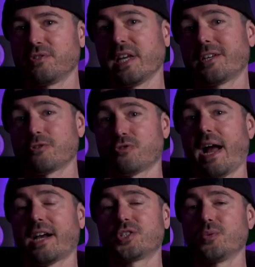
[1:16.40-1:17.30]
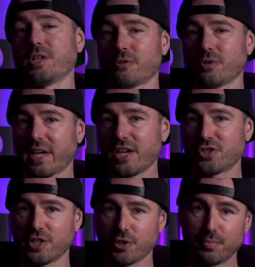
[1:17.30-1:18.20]
you take your track to another
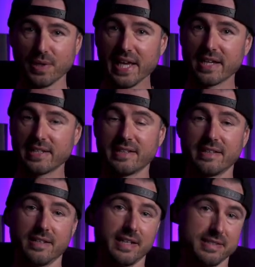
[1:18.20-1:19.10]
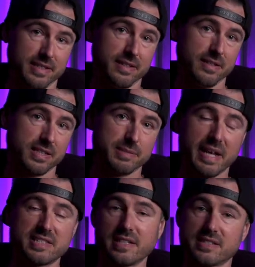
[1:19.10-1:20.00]
location and you play it and it's a
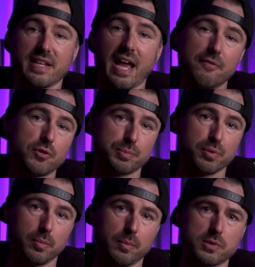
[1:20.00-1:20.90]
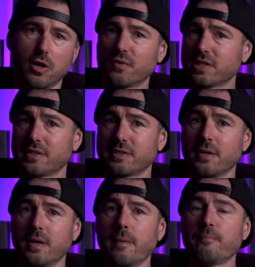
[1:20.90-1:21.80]
space that doesn't have those problems, all of a sudden
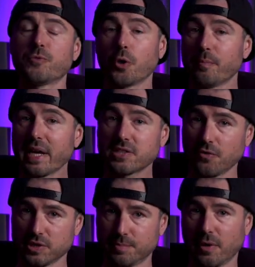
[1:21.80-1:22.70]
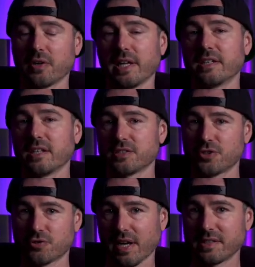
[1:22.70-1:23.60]
your mix falls apart and it
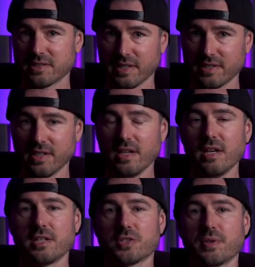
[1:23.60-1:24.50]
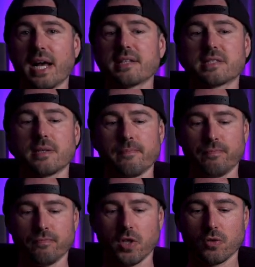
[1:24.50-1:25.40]
doesn't translate. So that's
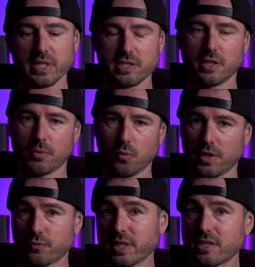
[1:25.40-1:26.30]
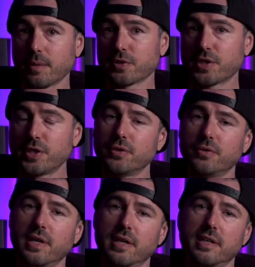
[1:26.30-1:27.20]
Reason number one. Reason number
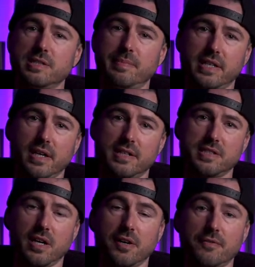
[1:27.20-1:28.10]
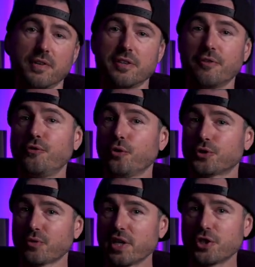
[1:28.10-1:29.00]
two is because of the
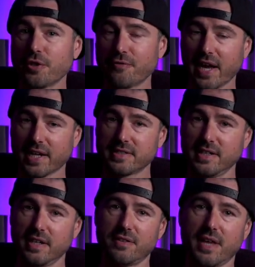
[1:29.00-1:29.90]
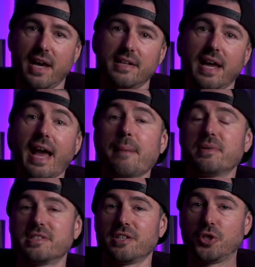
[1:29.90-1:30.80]
filtration effect that
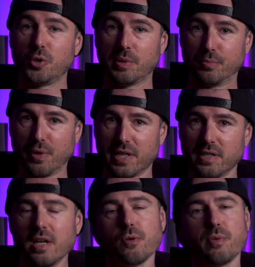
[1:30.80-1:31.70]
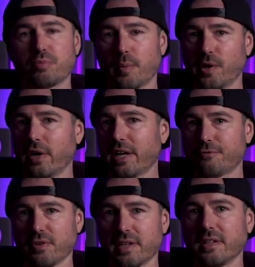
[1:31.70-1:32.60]
happens in the human brain. We've probably all had a
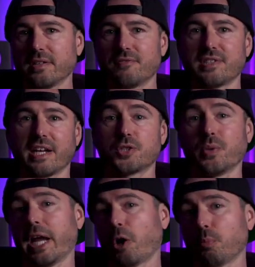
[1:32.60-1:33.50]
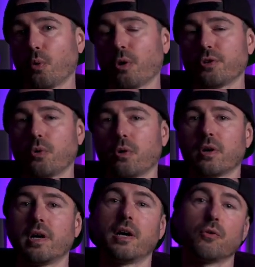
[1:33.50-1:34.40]
friend that lives next to an airport
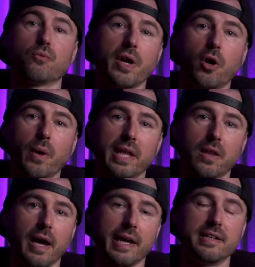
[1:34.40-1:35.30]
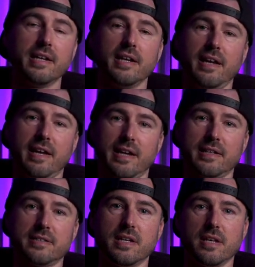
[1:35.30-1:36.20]
or a railway line,
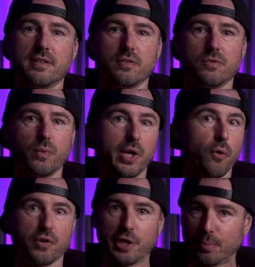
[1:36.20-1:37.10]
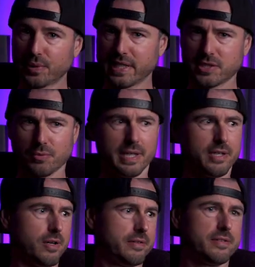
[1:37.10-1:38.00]
and we go over to their place and we're
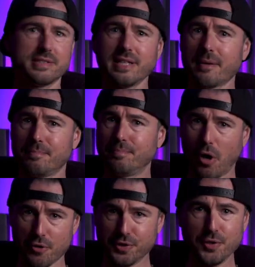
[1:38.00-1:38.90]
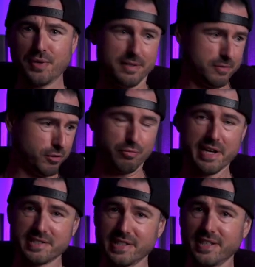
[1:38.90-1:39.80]
like, doesn't that bother you, that
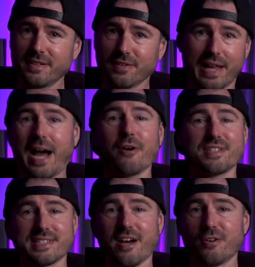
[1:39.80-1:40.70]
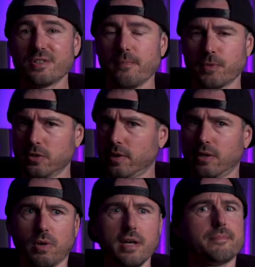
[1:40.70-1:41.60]
crazy loud sound? And they're
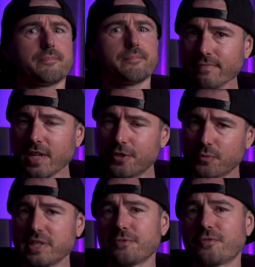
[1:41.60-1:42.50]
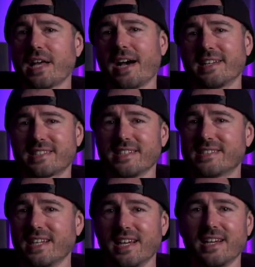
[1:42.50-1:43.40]
like, what? And the reason for that is
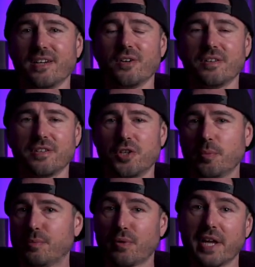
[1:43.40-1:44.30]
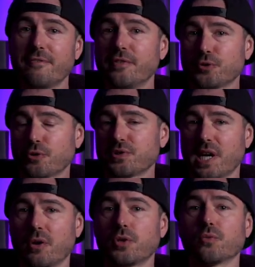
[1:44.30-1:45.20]
because the human brain filters
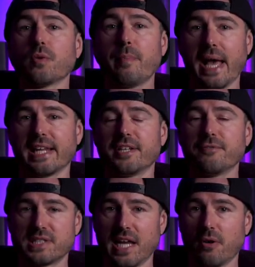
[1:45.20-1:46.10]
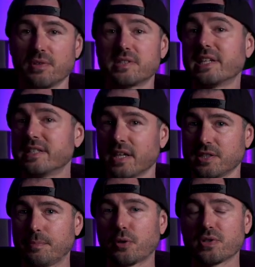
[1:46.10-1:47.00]
out repetitive sounds that it
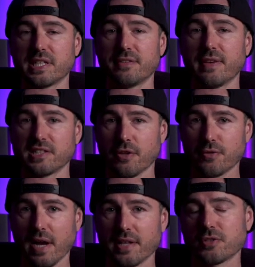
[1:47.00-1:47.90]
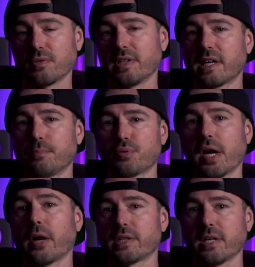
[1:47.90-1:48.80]
doesn't perceive as a threat so that it can
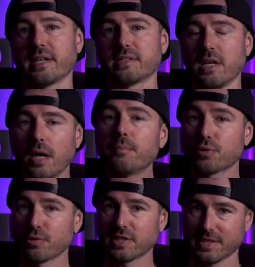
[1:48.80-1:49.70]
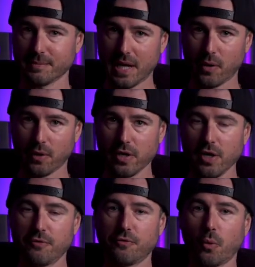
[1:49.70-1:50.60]
prioritize processing power
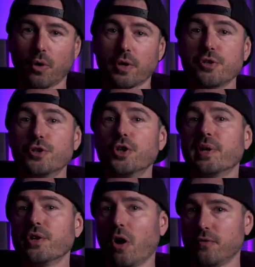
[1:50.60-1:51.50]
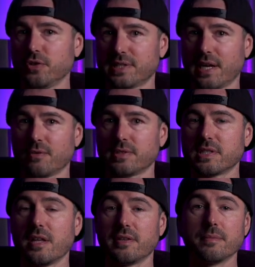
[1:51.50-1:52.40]
for new and novel
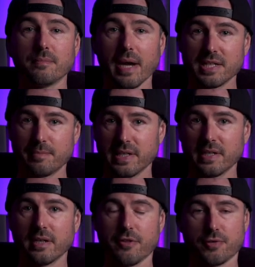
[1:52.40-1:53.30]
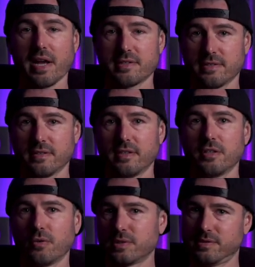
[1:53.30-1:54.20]
sounds that might be a threat.
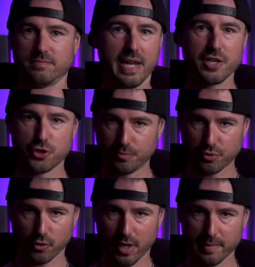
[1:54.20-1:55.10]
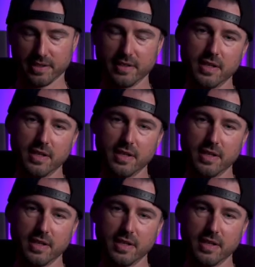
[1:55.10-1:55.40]
You know, it's ancient programming.